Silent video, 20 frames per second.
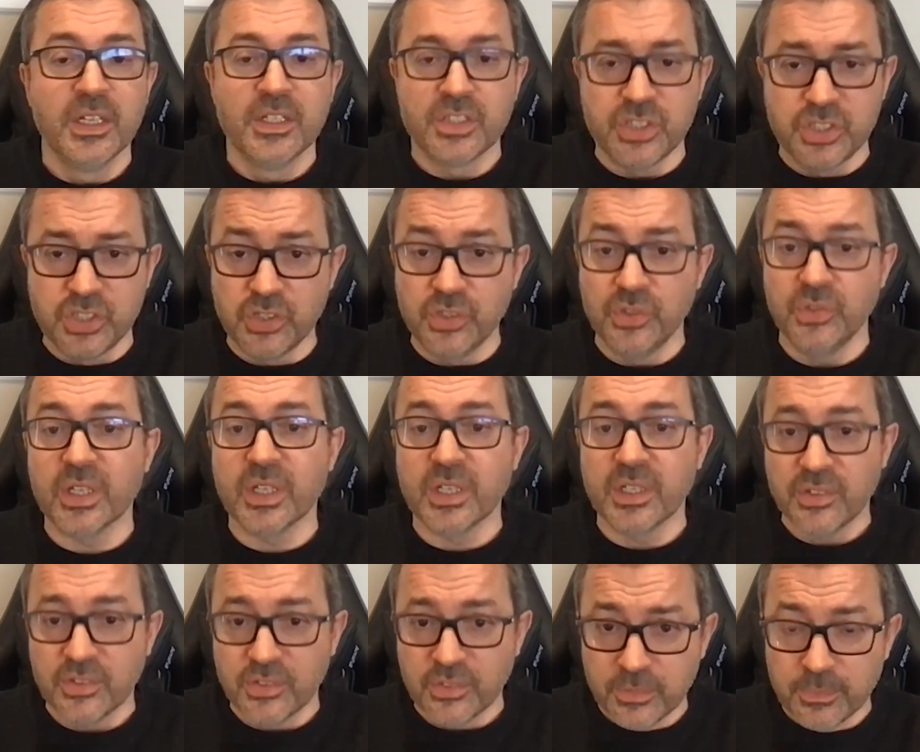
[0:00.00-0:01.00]
to do
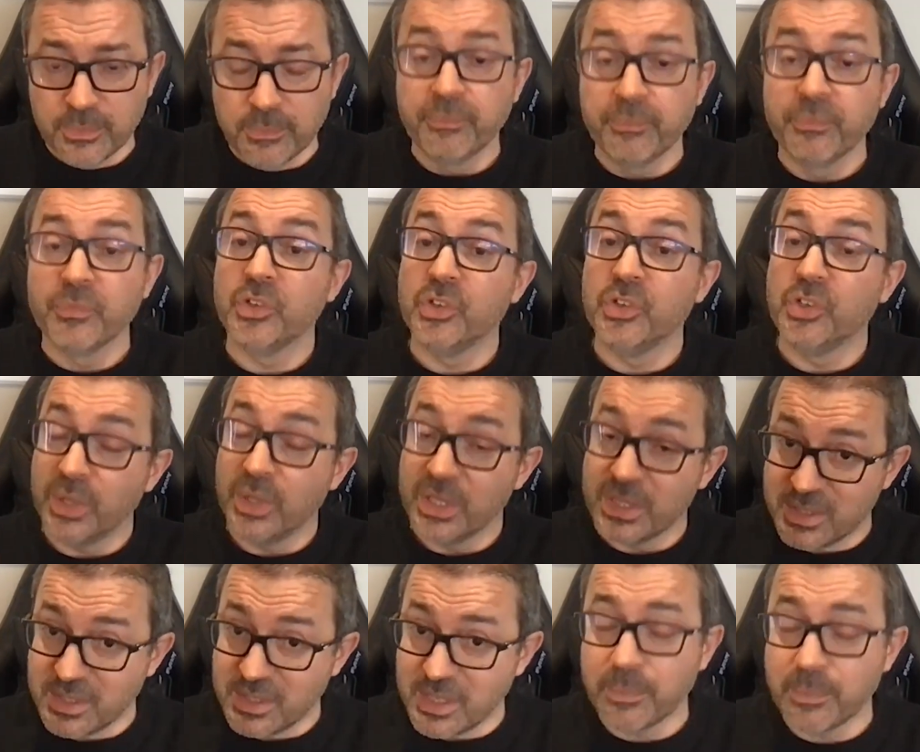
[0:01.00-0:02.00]
this, to do it
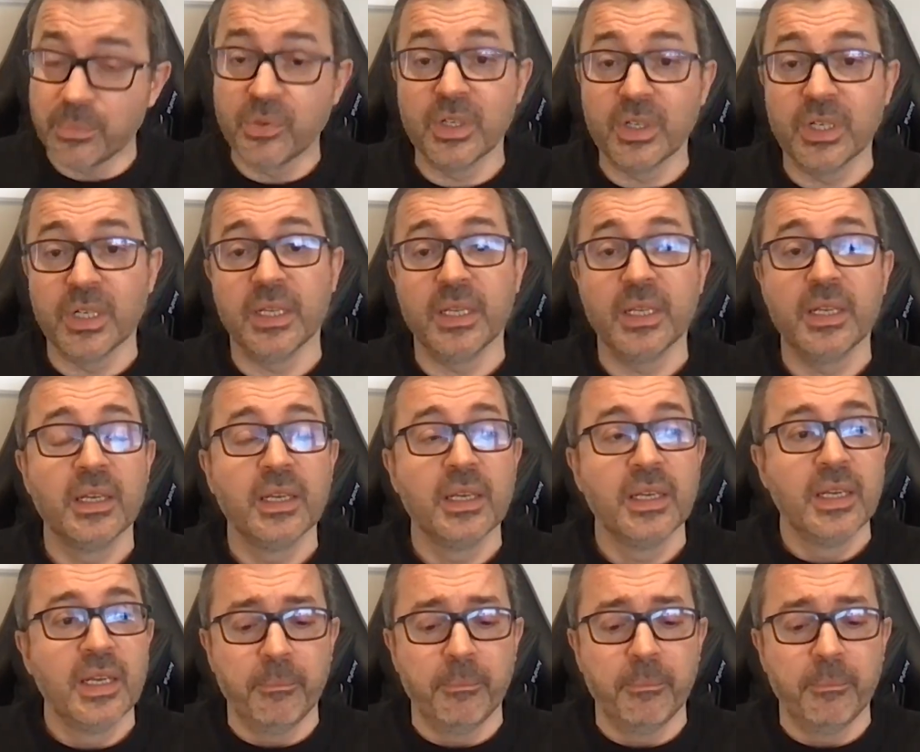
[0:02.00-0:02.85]
separately,